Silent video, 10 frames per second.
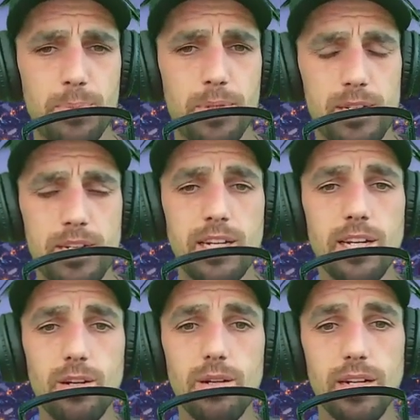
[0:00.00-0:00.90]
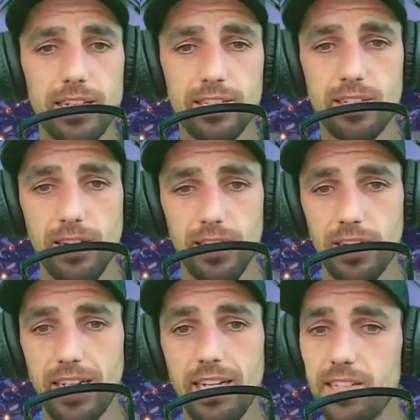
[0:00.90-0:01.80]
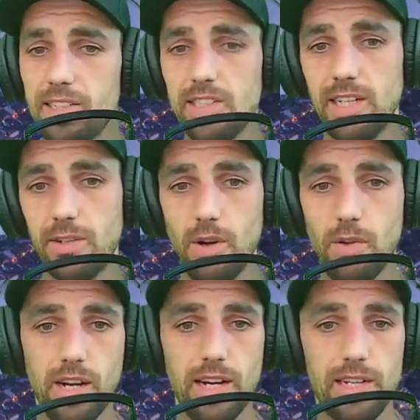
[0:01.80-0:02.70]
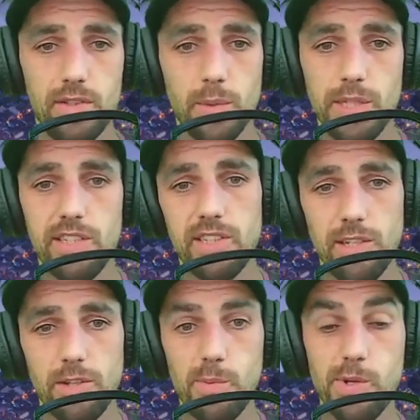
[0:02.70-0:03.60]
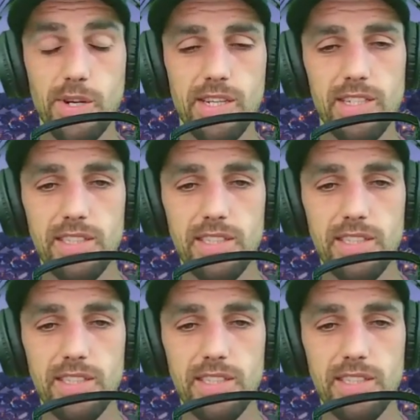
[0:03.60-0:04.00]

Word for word: like kind of looking at their, their cases there over the last few weeks, kind of reporting these.